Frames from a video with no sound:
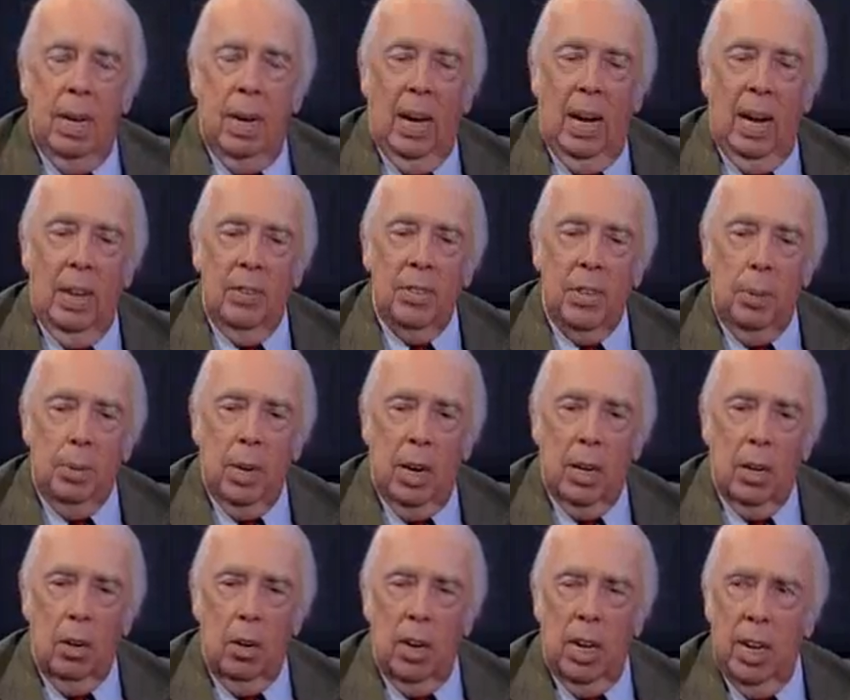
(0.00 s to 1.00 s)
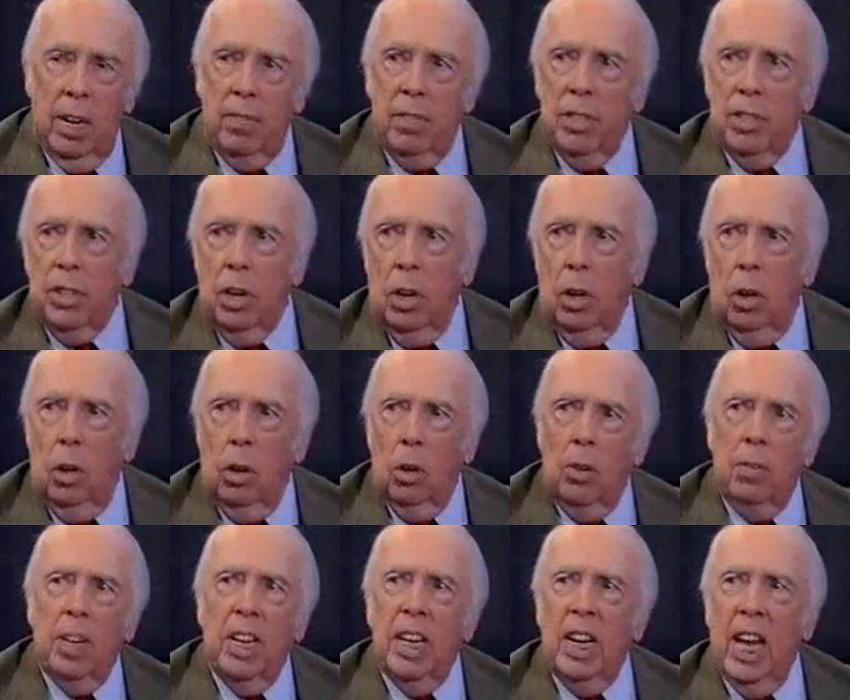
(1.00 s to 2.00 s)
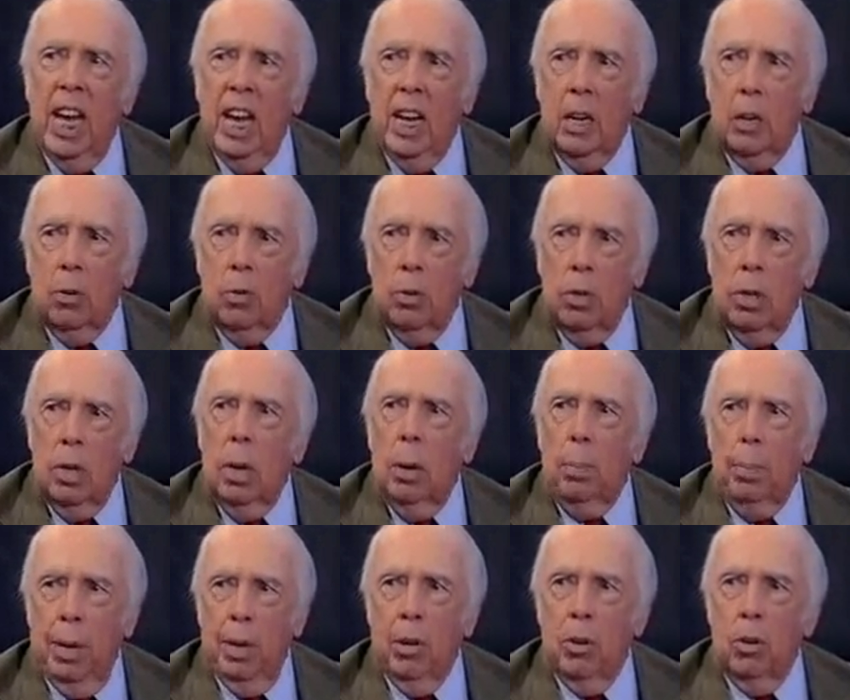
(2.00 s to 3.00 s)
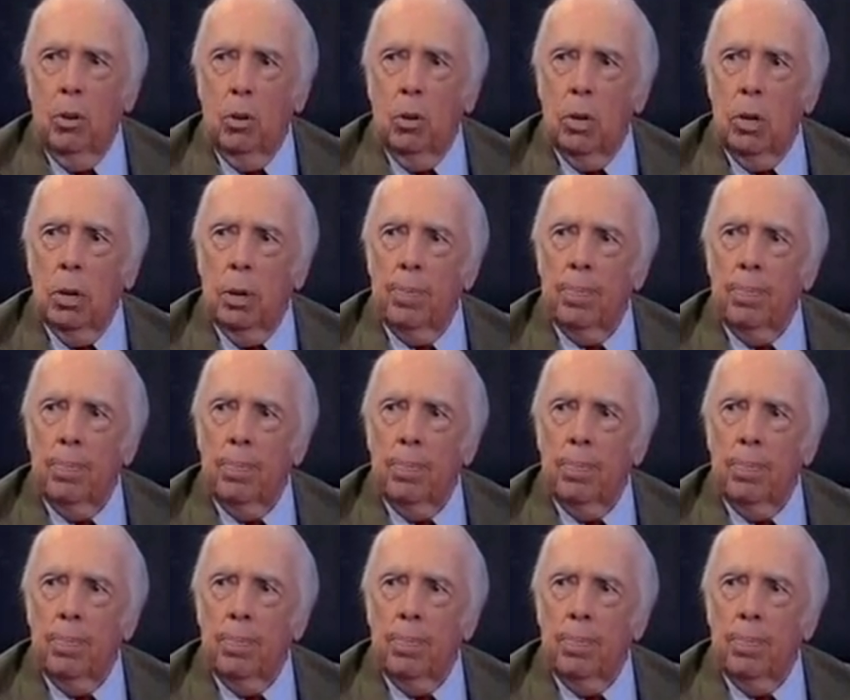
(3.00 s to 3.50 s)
I have something I call Evans' law of inadequate paranoia,